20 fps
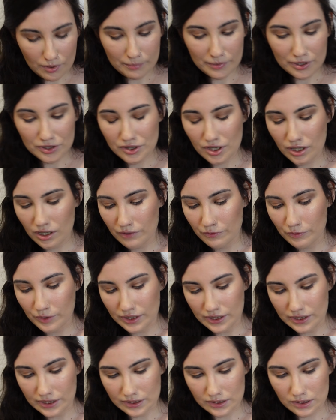I'm gonna start off
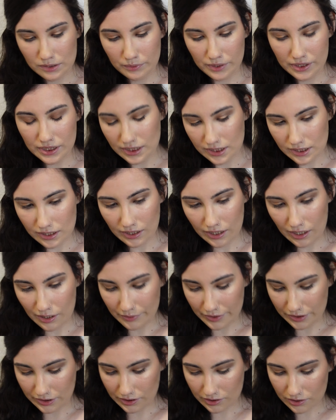with this one and see how
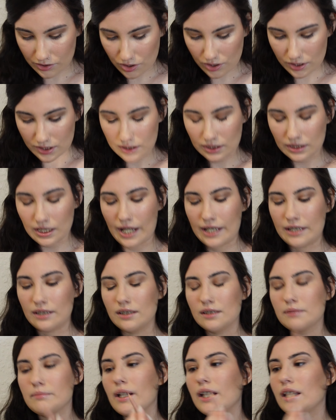it looks just
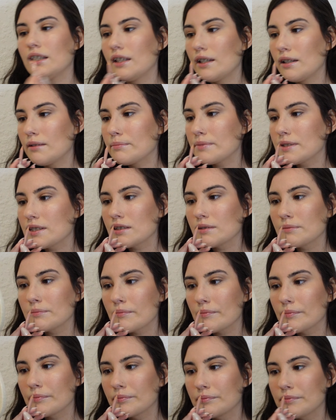lining my lips.
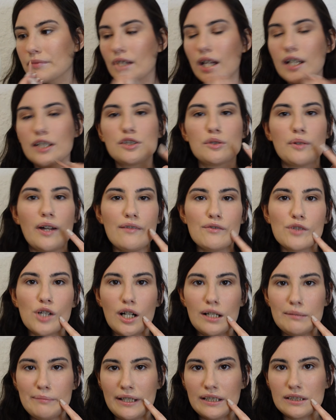I do have
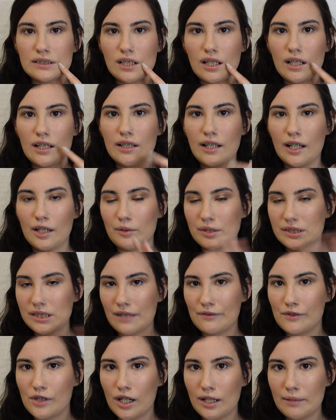Carmex on. I always
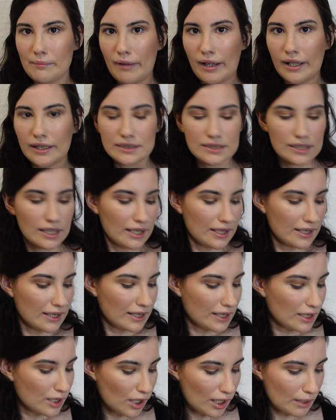have Carmex.
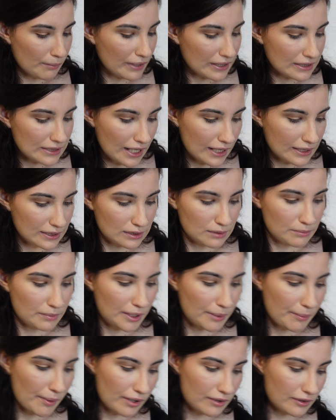Carmex has to
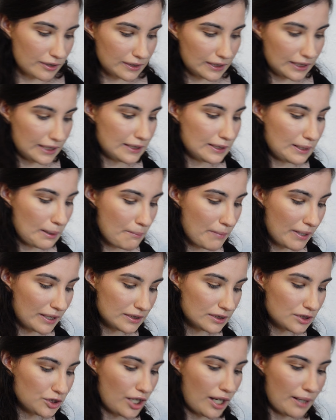be probably like the
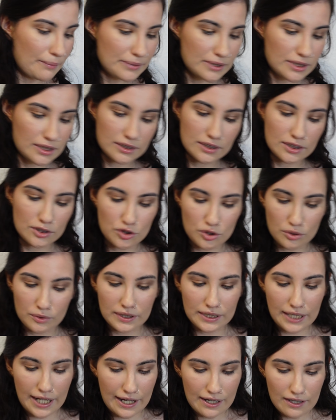best chapstick that you
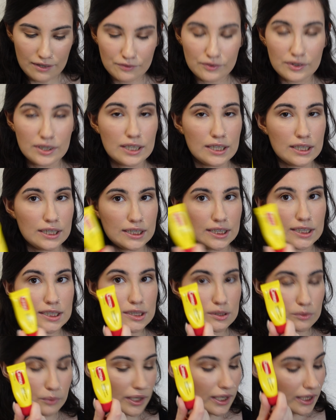can have.
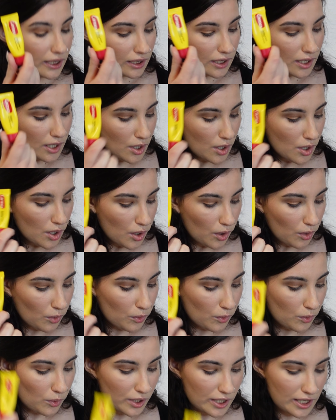This one
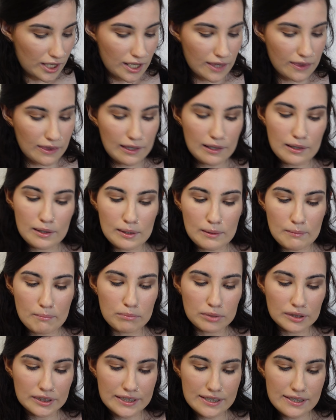or the
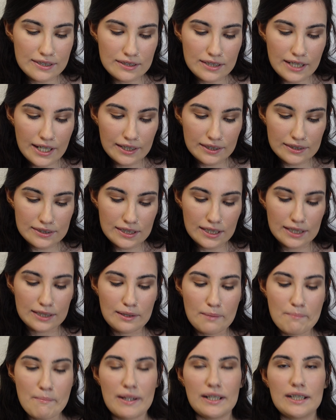Bliss Sticks, like
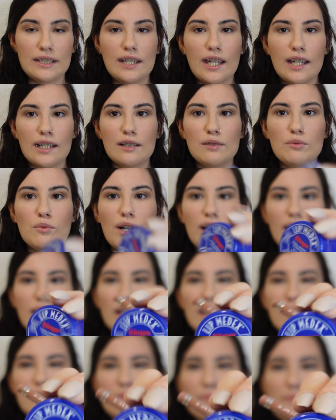the medicated
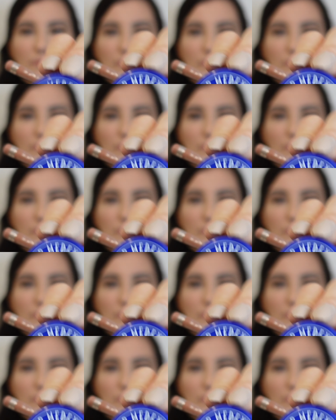one.